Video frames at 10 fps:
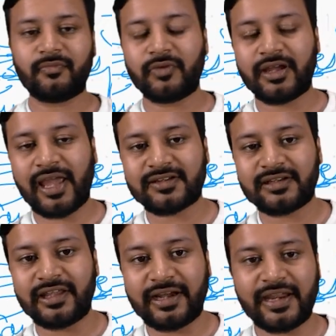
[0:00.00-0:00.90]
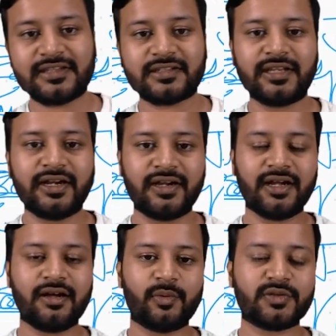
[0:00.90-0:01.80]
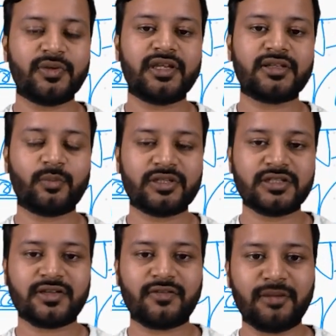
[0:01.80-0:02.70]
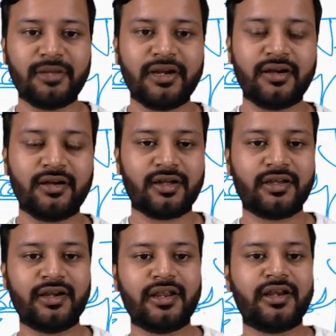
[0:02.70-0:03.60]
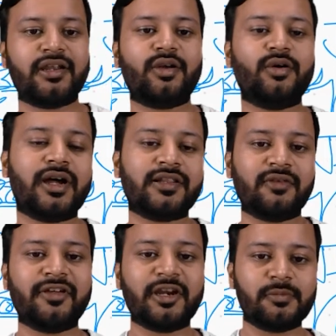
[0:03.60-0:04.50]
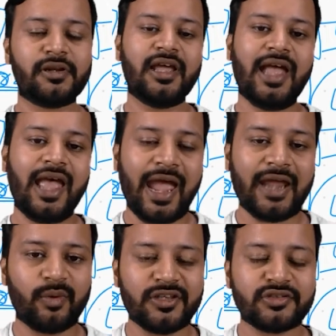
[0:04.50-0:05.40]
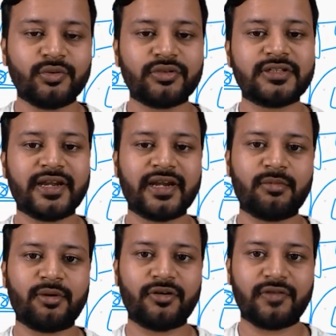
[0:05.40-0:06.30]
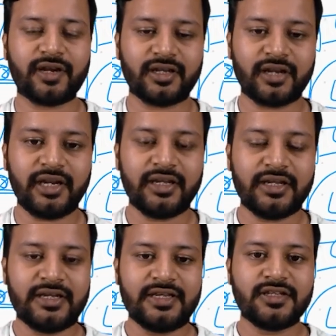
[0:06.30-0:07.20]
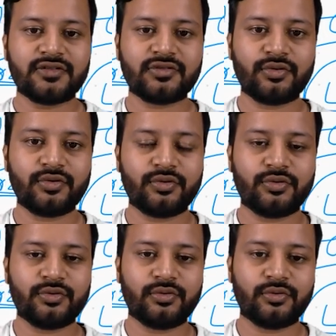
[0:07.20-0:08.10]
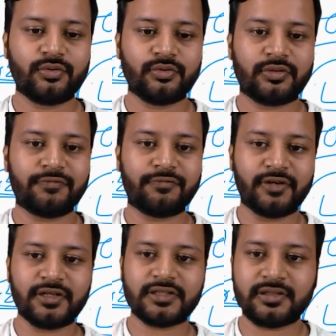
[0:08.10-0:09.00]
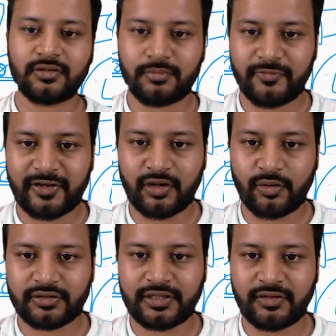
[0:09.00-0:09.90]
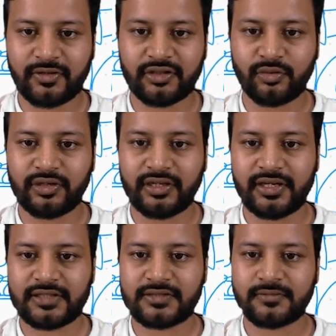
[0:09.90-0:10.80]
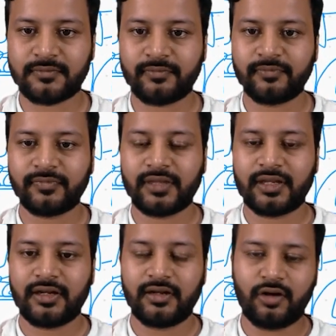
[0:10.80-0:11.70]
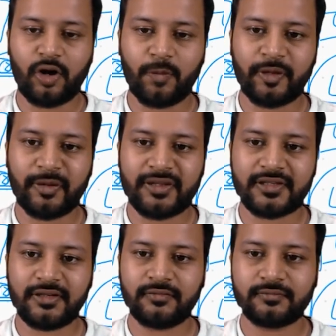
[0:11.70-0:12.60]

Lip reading: actually erase the data which is available in other variable, and will store the second amount of data, right? So the first very good thing with union is optimizing